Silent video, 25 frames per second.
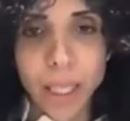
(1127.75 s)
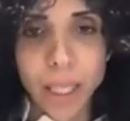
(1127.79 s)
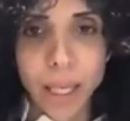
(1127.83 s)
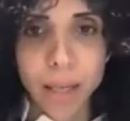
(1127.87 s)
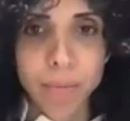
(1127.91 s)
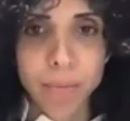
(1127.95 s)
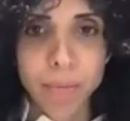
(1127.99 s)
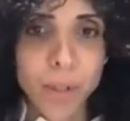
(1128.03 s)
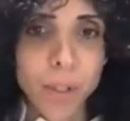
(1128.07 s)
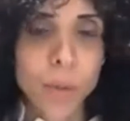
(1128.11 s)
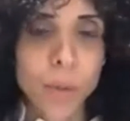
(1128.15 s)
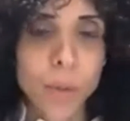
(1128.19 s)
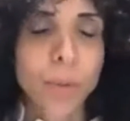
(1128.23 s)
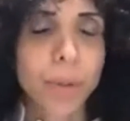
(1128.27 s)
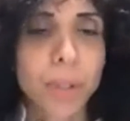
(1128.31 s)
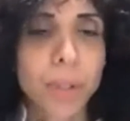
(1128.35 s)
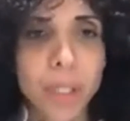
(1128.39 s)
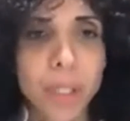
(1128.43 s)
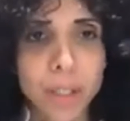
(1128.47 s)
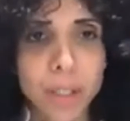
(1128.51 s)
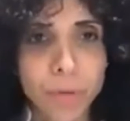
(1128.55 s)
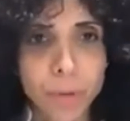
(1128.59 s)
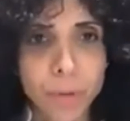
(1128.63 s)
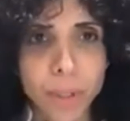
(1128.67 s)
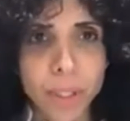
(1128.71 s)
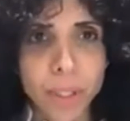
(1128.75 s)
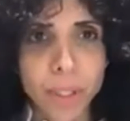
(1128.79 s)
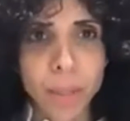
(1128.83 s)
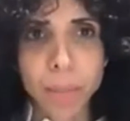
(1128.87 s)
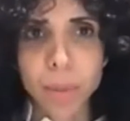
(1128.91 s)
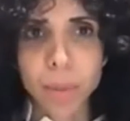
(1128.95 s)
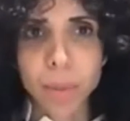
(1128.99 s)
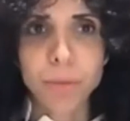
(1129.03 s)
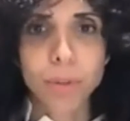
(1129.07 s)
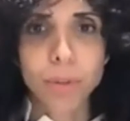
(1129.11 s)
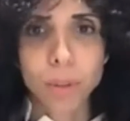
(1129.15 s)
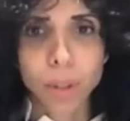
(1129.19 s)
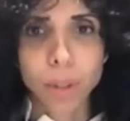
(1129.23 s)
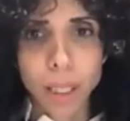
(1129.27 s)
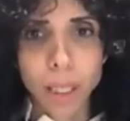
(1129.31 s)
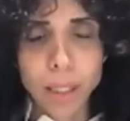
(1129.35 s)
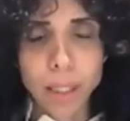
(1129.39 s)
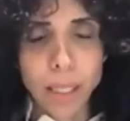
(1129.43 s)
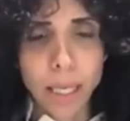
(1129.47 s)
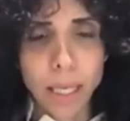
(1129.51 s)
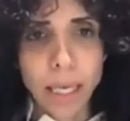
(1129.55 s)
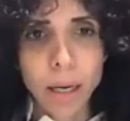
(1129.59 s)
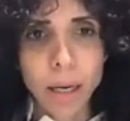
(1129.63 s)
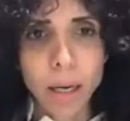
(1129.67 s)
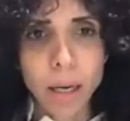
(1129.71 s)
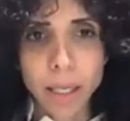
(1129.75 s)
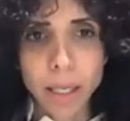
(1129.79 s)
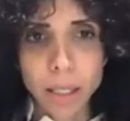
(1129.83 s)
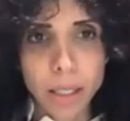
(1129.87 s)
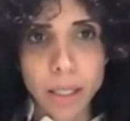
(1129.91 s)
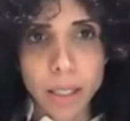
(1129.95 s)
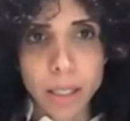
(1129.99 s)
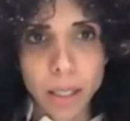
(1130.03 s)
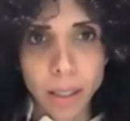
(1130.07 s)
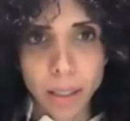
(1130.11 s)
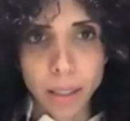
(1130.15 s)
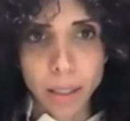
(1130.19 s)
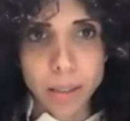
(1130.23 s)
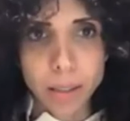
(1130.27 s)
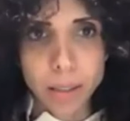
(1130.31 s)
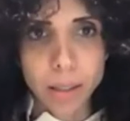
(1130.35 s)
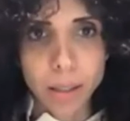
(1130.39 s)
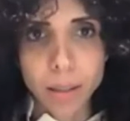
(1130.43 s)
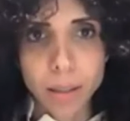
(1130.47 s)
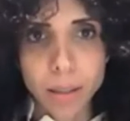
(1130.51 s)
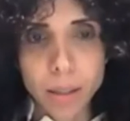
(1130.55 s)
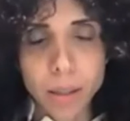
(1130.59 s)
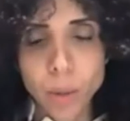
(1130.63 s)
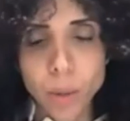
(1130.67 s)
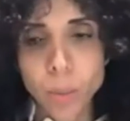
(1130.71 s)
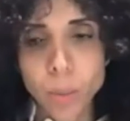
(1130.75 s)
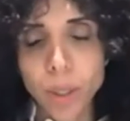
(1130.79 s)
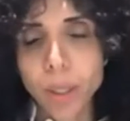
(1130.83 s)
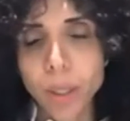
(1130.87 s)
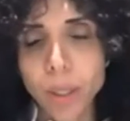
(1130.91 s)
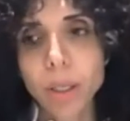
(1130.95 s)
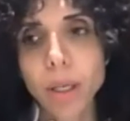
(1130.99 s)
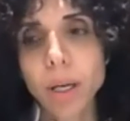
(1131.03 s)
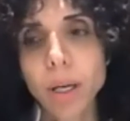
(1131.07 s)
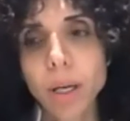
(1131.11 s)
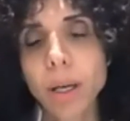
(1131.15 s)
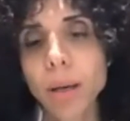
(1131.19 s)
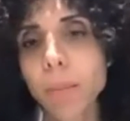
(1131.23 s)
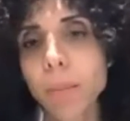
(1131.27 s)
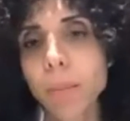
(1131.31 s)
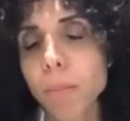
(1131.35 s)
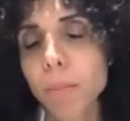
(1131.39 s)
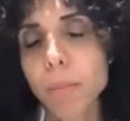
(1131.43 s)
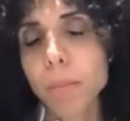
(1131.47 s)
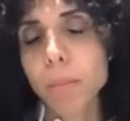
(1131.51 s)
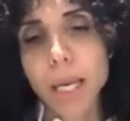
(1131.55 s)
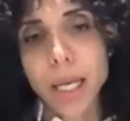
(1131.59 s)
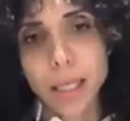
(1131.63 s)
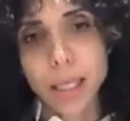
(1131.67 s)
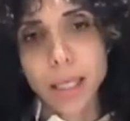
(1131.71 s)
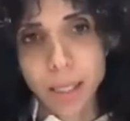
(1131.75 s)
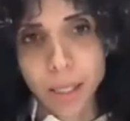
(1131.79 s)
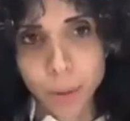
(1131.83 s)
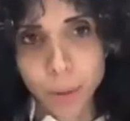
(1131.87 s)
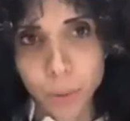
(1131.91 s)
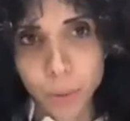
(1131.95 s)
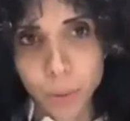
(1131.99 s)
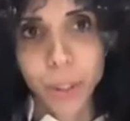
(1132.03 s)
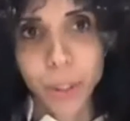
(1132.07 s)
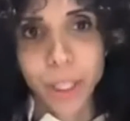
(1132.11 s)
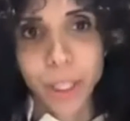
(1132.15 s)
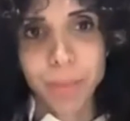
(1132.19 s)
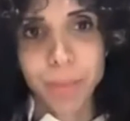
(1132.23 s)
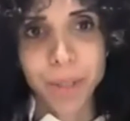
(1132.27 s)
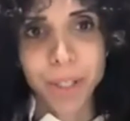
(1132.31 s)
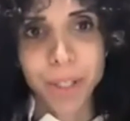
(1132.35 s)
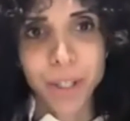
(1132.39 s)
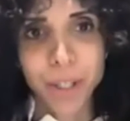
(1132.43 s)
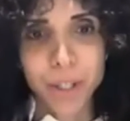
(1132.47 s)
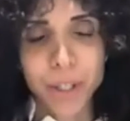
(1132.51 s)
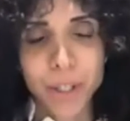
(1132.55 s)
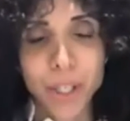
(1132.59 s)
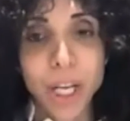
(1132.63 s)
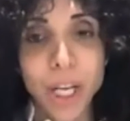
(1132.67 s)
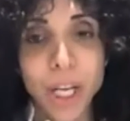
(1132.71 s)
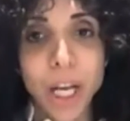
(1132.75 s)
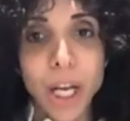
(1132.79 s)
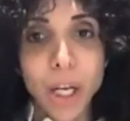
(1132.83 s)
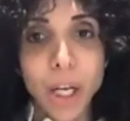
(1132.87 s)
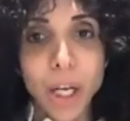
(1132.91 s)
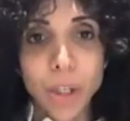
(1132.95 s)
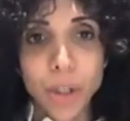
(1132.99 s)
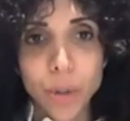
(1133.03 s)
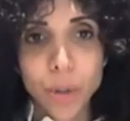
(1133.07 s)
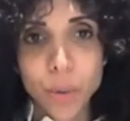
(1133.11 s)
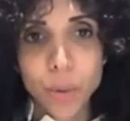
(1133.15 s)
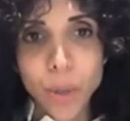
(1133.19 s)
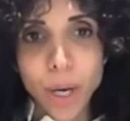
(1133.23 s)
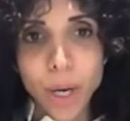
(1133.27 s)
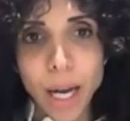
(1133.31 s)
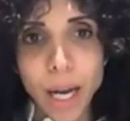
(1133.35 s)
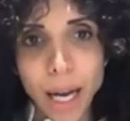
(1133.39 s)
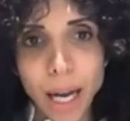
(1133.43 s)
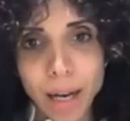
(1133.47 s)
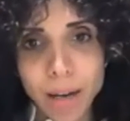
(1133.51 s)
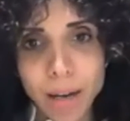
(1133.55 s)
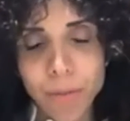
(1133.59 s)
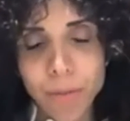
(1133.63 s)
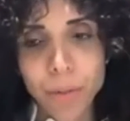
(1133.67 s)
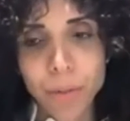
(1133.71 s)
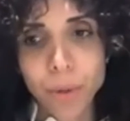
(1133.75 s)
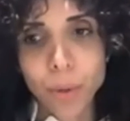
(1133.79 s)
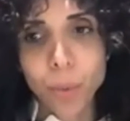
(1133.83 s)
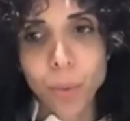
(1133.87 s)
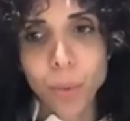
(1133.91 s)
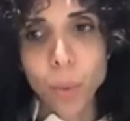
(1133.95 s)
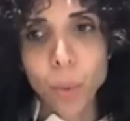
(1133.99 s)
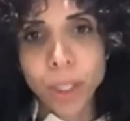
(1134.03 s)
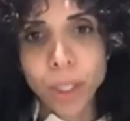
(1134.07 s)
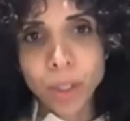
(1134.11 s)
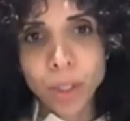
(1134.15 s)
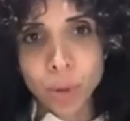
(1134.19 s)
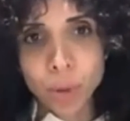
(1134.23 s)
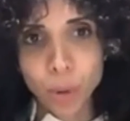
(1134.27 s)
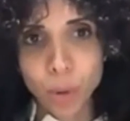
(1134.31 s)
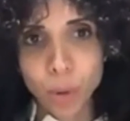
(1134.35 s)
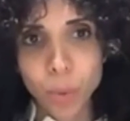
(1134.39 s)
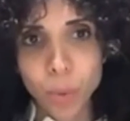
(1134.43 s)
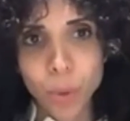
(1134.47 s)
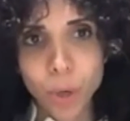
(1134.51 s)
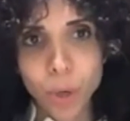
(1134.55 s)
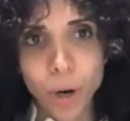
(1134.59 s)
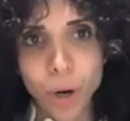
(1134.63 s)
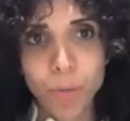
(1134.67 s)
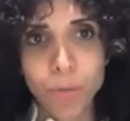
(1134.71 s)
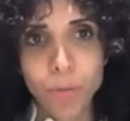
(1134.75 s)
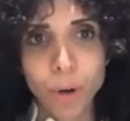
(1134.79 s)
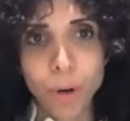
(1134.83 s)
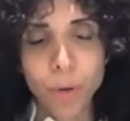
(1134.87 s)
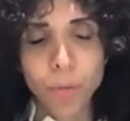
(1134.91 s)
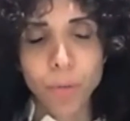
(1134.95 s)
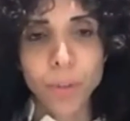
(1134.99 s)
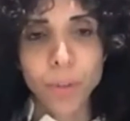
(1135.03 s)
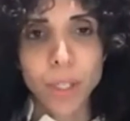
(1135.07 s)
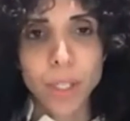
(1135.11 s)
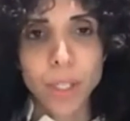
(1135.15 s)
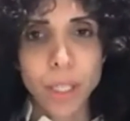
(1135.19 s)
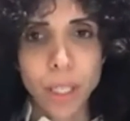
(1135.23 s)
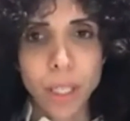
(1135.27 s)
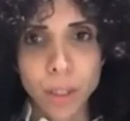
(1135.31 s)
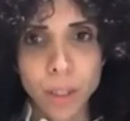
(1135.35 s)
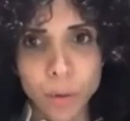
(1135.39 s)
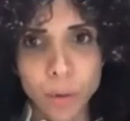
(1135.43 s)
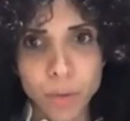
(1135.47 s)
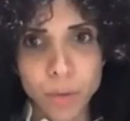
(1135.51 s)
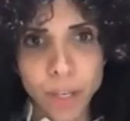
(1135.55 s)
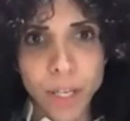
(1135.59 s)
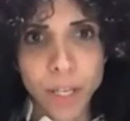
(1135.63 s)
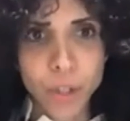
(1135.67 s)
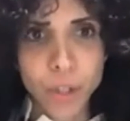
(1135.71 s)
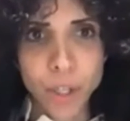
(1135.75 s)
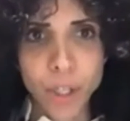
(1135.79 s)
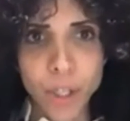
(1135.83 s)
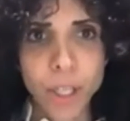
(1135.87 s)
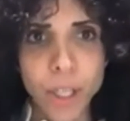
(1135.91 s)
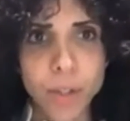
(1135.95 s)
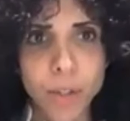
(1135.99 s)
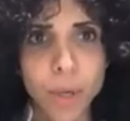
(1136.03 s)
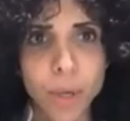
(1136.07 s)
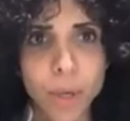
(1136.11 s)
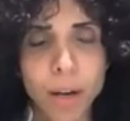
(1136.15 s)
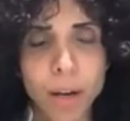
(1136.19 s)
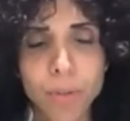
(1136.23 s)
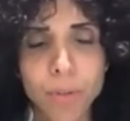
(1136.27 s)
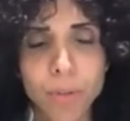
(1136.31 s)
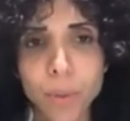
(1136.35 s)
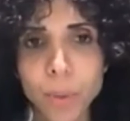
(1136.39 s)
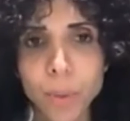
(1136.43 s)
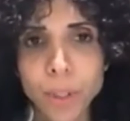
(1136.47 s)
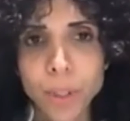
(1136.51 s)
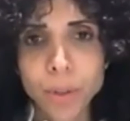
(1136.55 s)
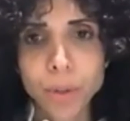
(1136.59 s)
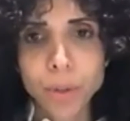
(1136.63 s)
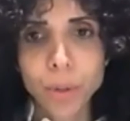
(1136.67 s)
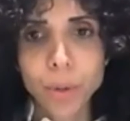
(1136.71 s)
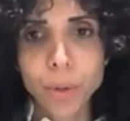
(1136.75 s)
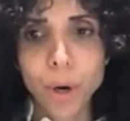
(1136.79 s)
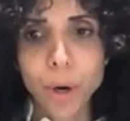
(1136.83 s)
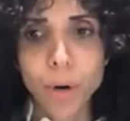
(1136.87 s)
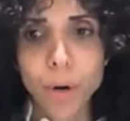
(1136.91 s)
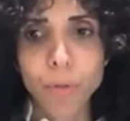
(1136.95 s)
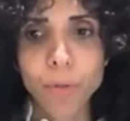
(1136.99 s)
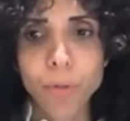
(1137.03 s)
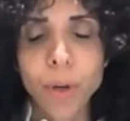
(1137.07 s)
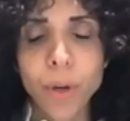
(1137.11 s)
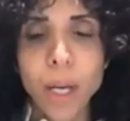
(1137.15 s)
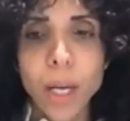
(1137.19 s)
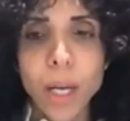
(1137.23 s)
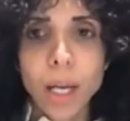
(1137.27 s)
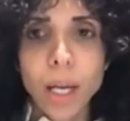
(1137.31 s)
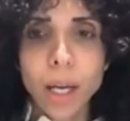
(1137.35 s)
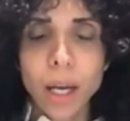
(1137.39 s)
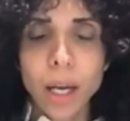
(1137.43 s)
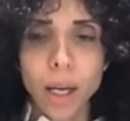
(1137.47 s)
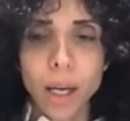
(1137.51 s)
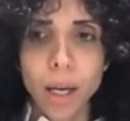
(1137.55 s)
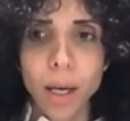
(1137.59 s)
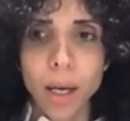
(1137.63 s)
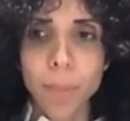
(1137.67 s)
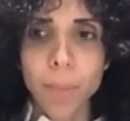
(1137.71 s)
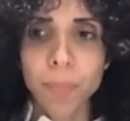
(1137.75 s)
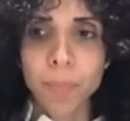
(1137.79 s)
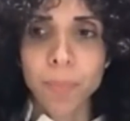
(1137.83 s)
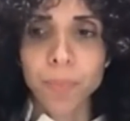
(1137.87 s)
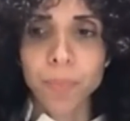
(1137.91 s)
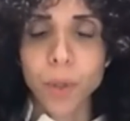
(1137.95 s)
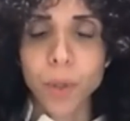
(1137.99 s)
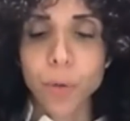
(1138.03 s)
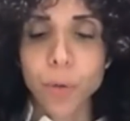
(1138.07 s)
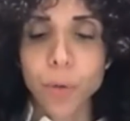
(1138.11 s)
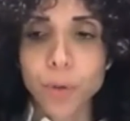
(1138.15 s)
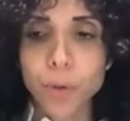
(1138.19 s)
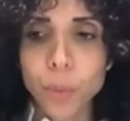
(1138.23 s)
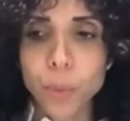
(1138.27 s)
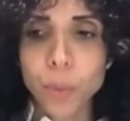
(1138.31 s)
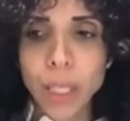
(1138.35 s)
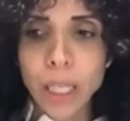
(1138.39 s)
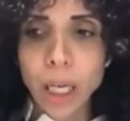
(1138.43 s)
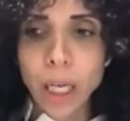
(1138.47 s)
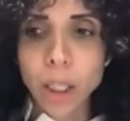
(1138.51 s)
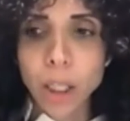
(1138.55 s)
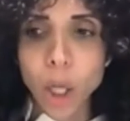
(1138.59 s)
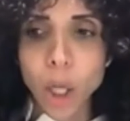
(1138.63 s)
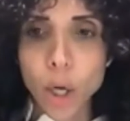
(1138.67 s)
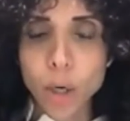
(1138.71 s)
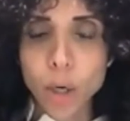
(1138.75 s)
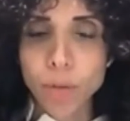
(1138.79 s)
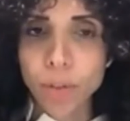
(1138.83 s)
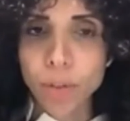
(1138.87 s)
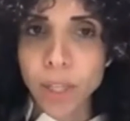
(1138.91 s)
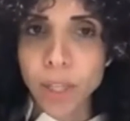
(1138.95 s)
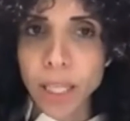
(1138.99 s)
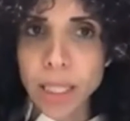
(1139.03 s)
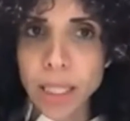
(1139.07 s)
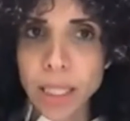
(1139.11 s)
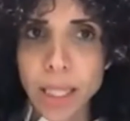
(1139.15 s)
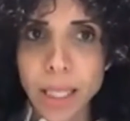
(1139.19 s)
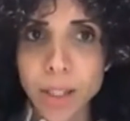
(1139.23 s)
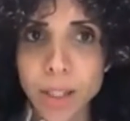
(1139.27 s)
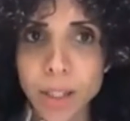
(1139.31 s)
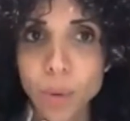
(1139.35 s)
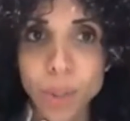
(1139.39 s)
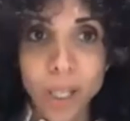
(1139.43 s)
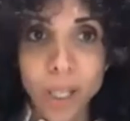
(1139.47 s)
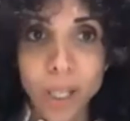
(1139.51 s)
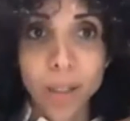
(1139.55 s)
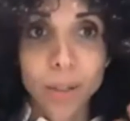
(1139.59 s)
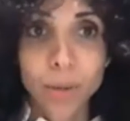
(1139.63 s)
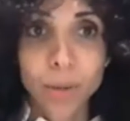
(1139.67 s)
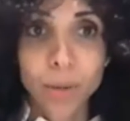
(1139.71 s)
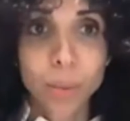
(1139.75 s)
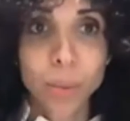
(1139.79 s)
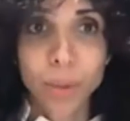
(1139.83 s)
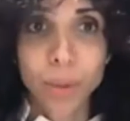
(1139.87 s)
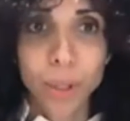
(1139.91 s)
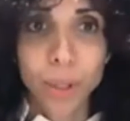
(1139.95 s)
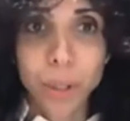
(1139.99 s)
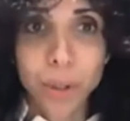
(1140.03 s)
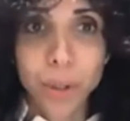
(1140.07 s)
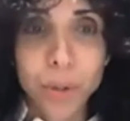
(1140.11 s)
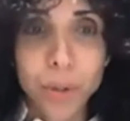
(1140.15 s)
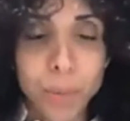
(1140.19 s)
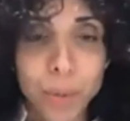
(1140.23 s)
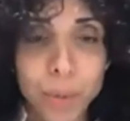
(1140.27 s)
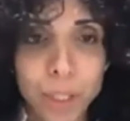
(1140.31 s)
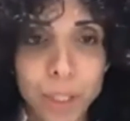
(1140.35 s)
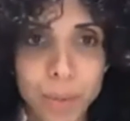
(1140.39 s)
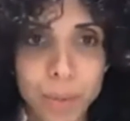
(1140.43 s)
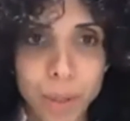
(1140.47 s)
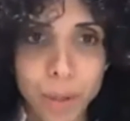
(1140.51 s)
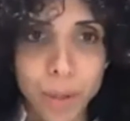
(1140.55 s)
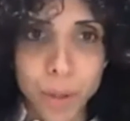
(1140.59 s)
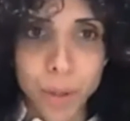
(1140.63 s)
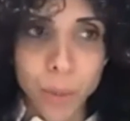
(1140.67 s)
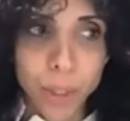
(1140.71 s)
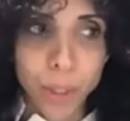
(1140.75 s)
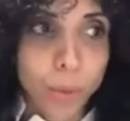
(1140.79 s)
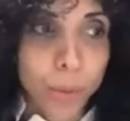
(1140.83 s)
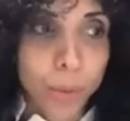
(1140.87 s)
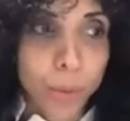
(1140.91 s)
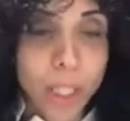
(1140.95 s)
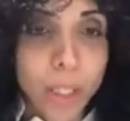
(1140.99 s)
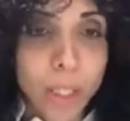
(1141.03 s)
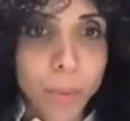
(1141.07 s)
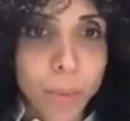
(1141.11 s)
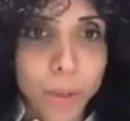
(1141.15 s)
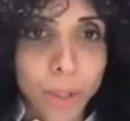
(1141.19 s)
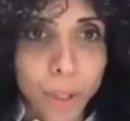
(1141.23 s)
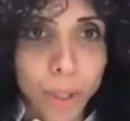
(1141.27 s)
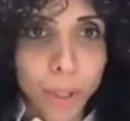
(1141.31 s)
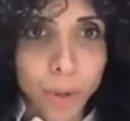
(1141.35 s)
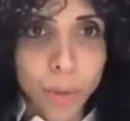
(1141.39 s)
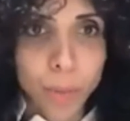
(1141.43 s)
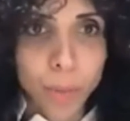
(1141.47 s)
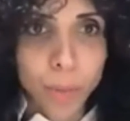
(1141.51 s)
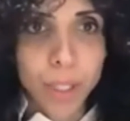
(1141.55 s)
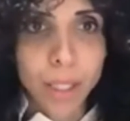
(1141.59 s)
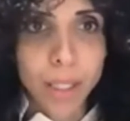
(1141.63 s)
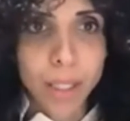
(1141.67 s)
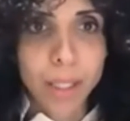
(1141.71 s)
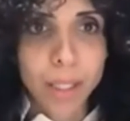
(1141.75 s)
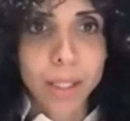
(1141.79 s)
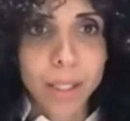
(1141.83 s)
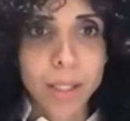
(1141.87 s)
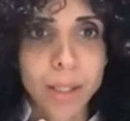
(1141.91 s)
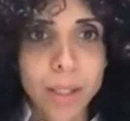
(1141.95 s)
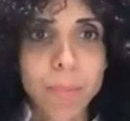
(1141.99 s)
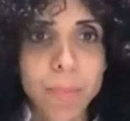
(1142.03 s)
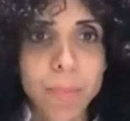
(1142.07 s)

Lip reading: And this is where you see, for example, if you look at AI and science, it's doing amazing work, because you have the window of this innovation, and you have the window of doing a lot of things that you cannot do with humans, because when you deal with the humans, this is